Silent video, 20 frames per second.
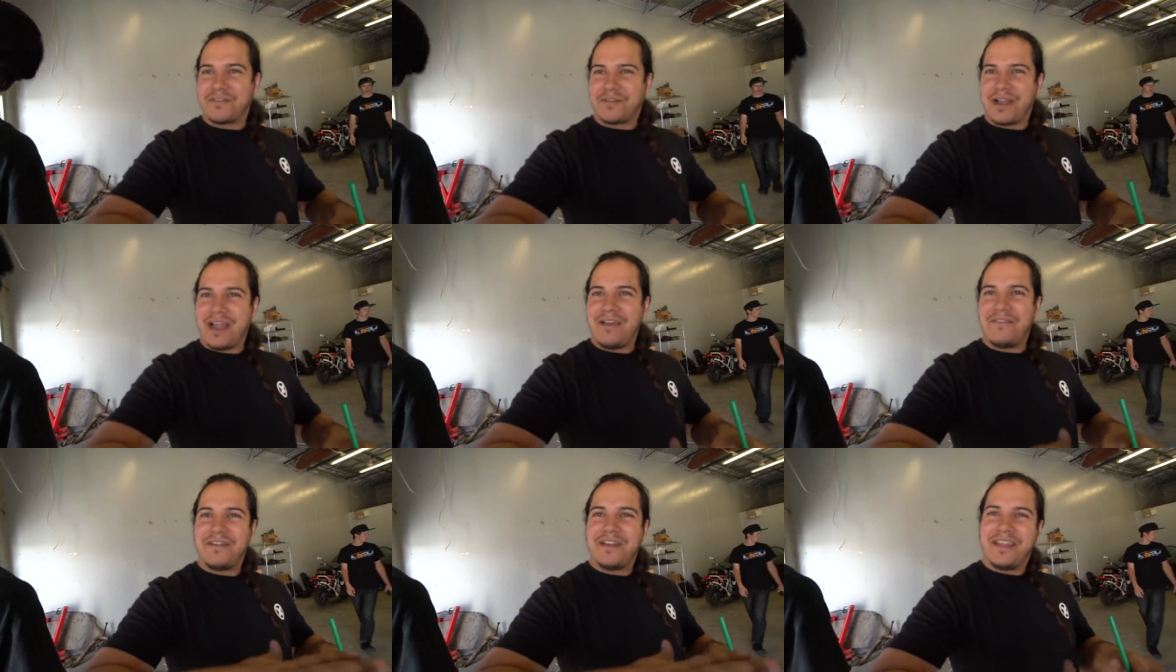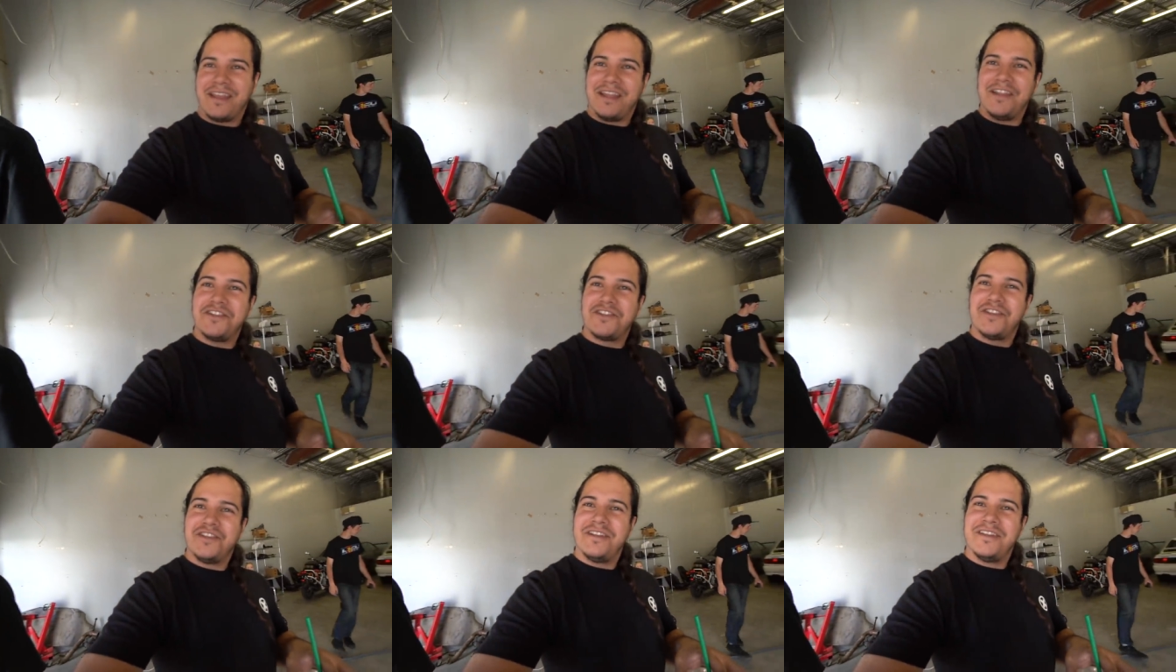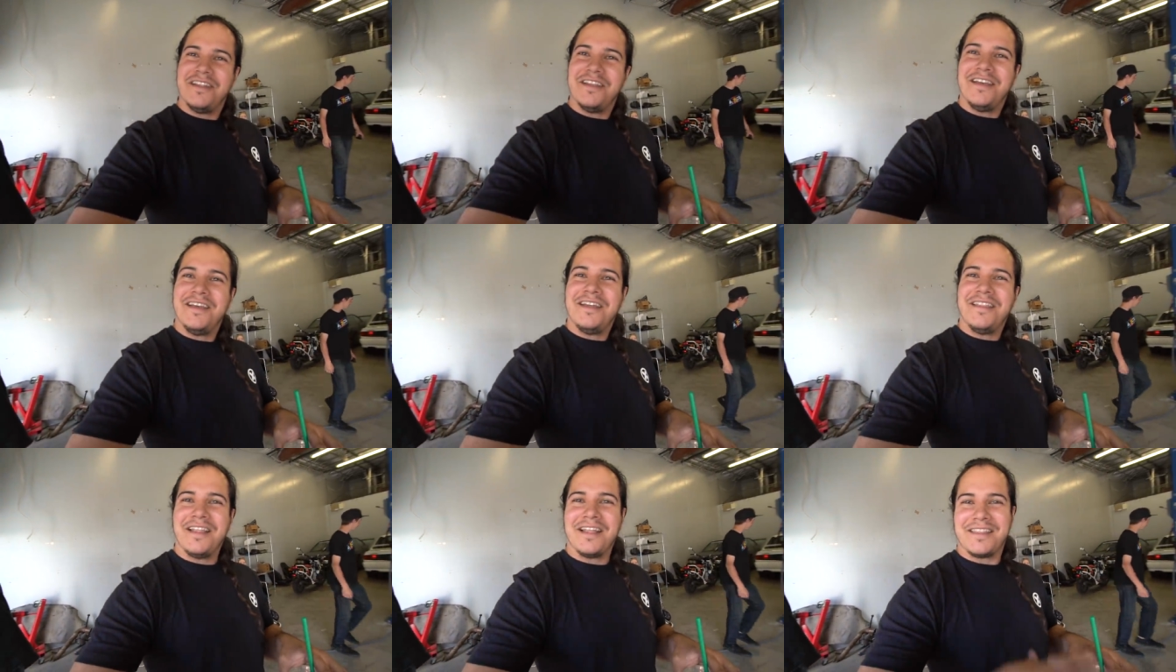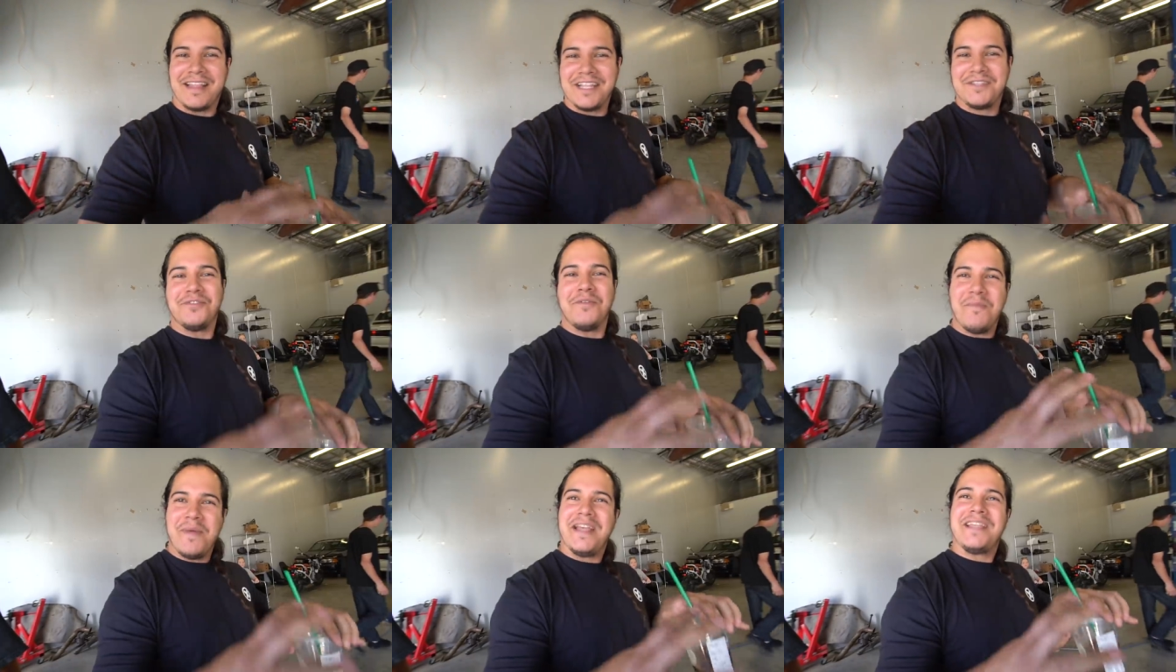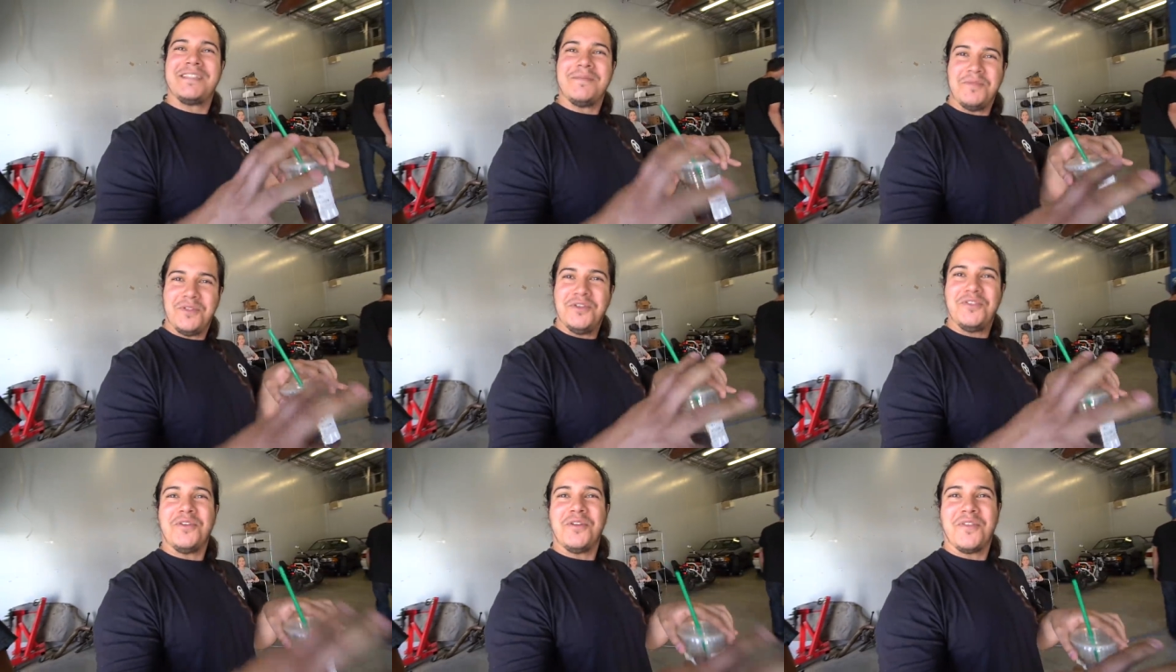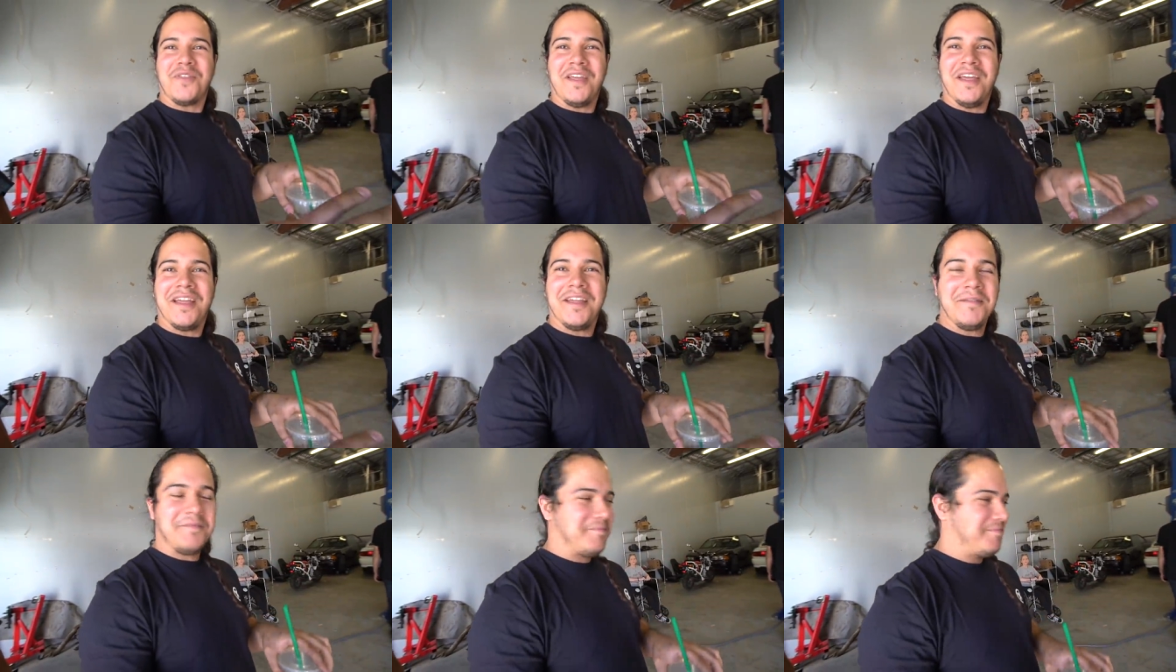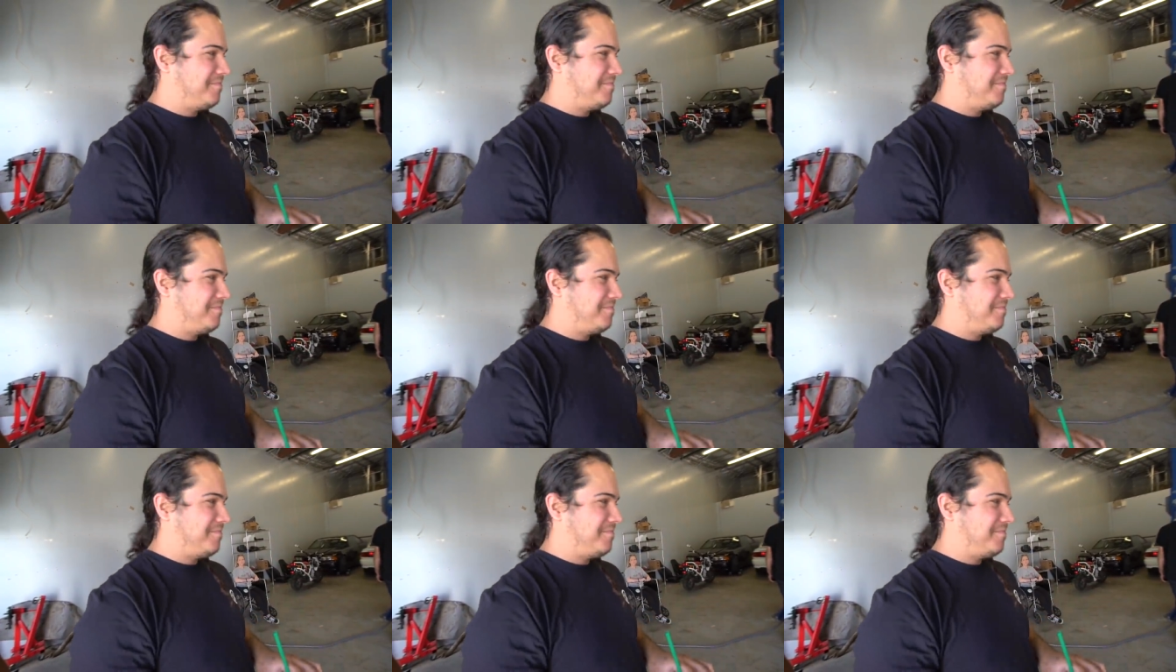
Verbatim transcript: of gravity engine. Yeah. That's what makes them do their thing.